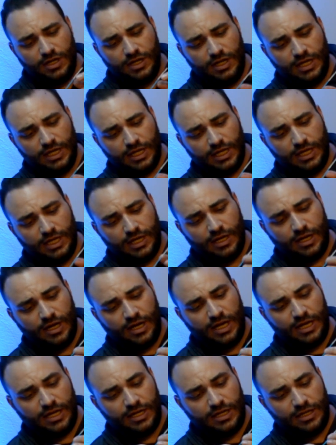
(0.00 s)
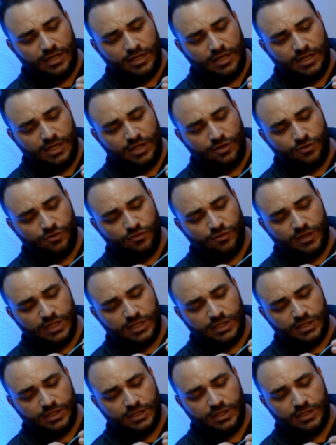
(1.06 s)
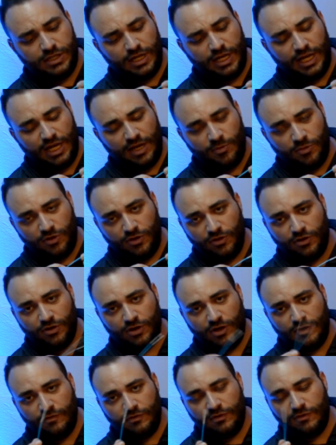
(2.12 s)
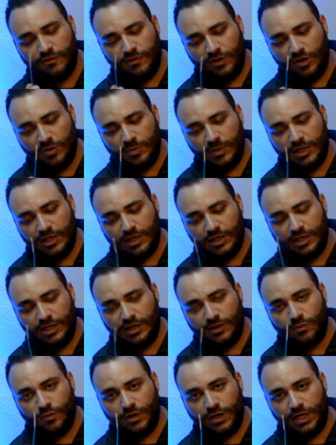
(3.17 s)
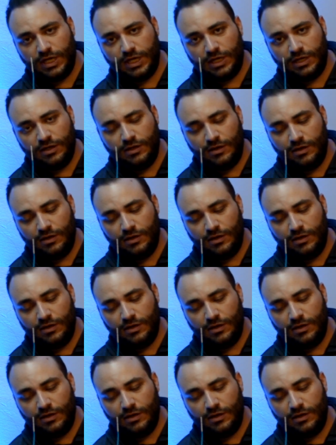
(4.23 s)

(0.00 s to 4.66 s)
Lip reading: it cannot increase the diameter of the filament in any way,